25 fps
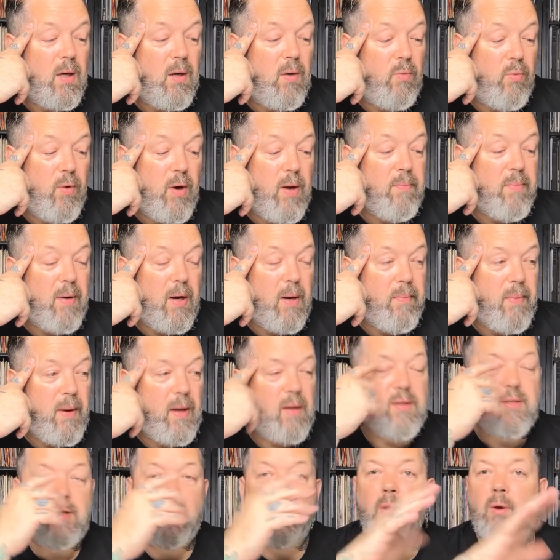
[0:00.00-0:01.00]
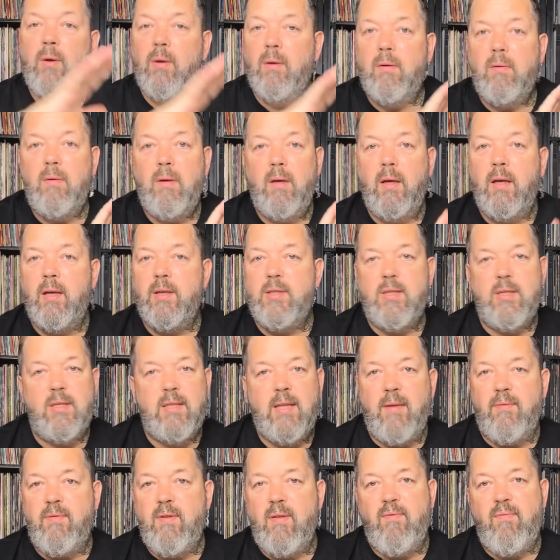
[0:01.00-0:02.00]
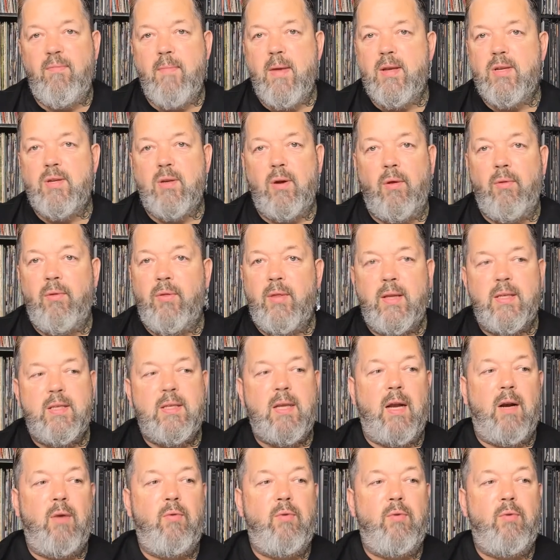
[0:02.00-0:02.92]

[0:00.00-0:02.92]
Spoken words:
written by so it's just giving information on this kind